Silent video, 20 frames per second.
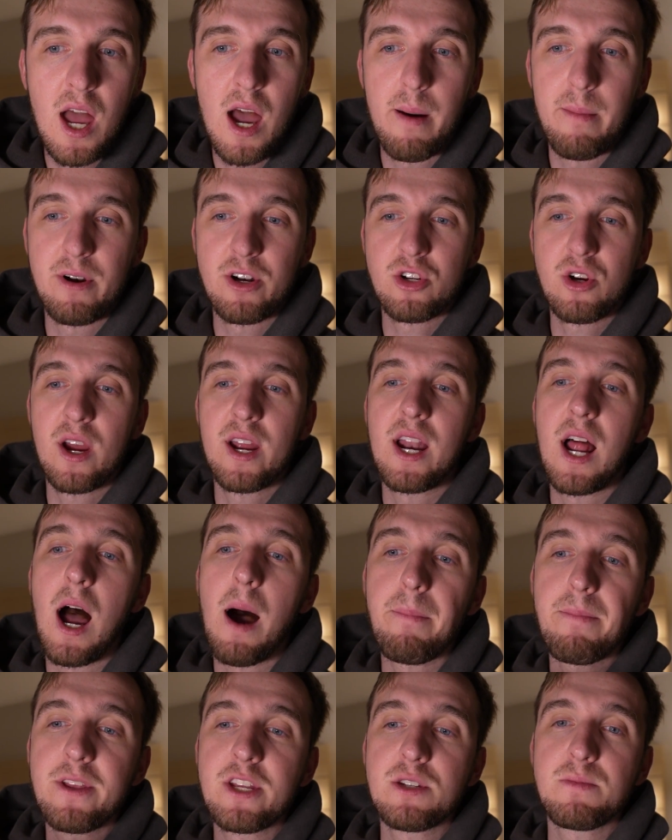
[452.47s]
I'm going to try and
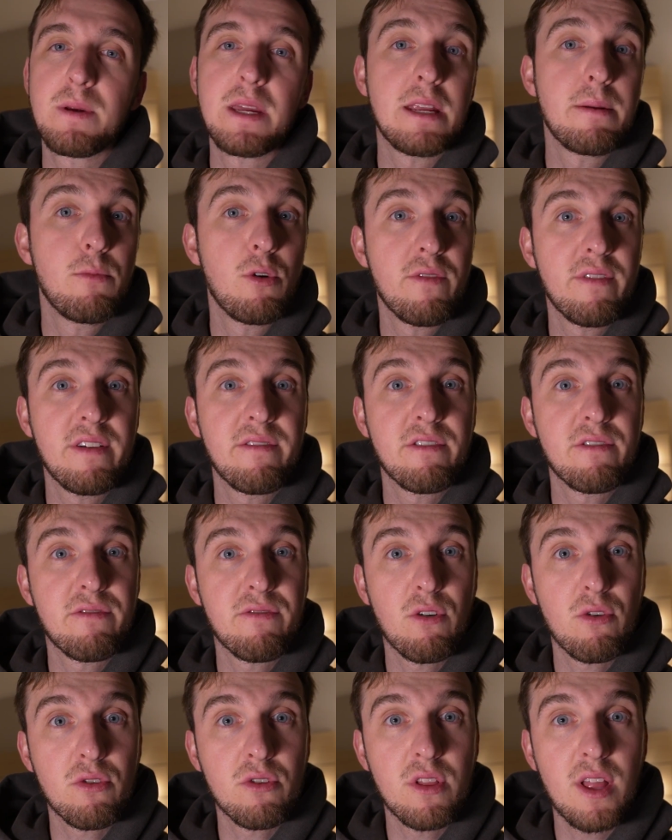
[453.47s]
up the speed, move even
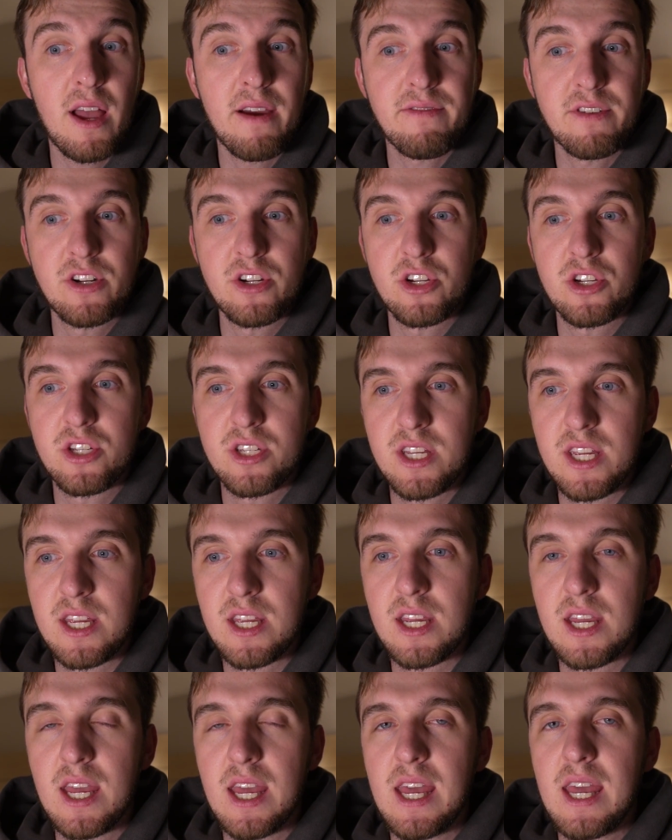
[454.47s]
further left, and just
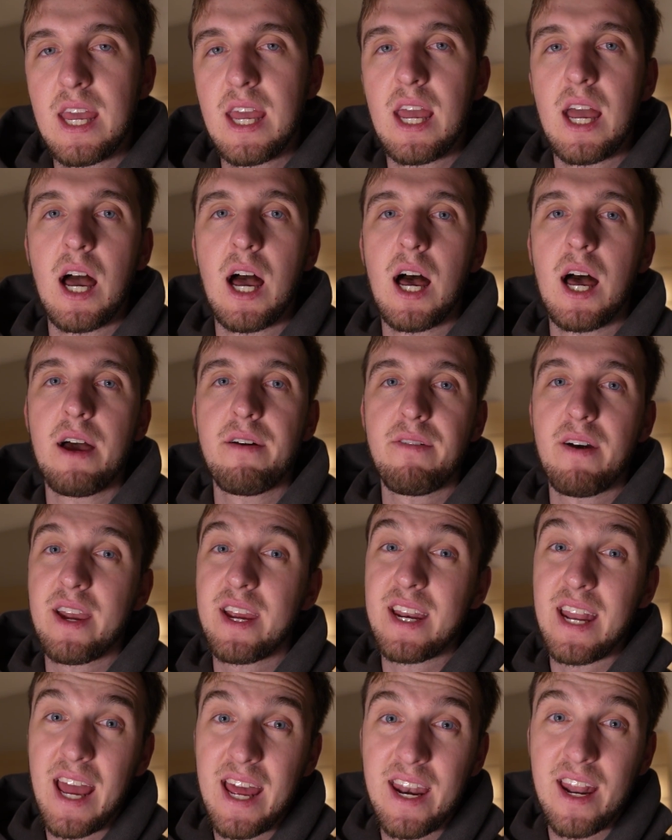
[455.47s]
see if I
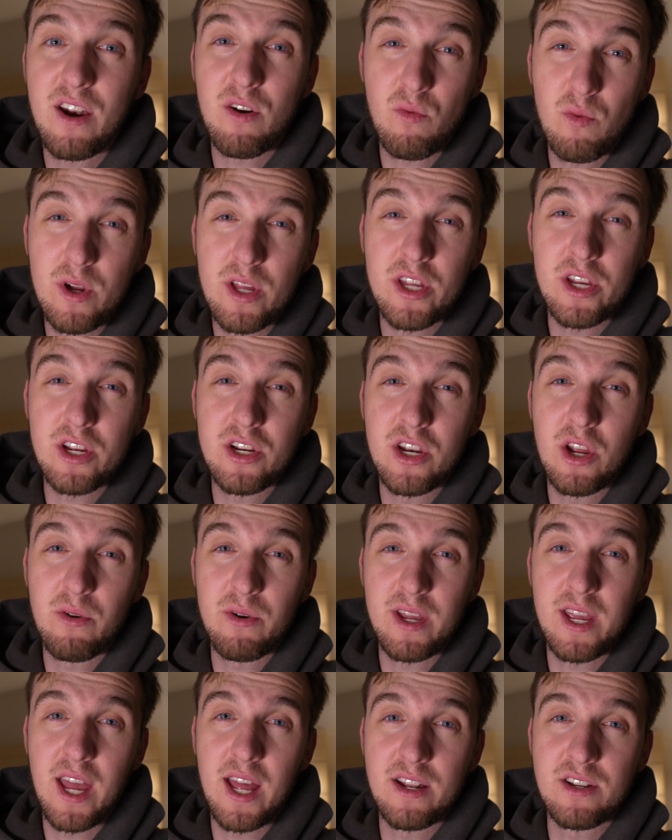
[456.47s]
can end on a really good note
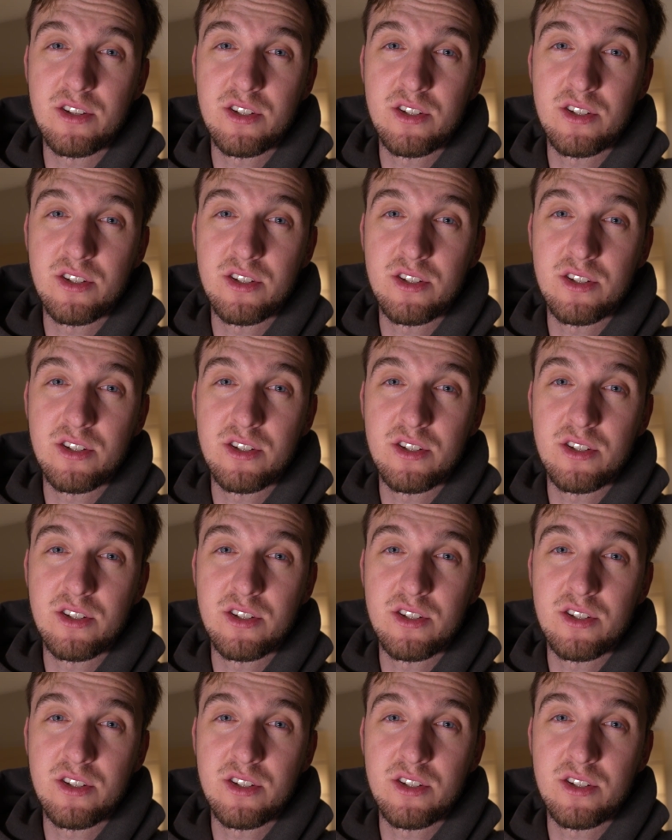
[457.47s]
again.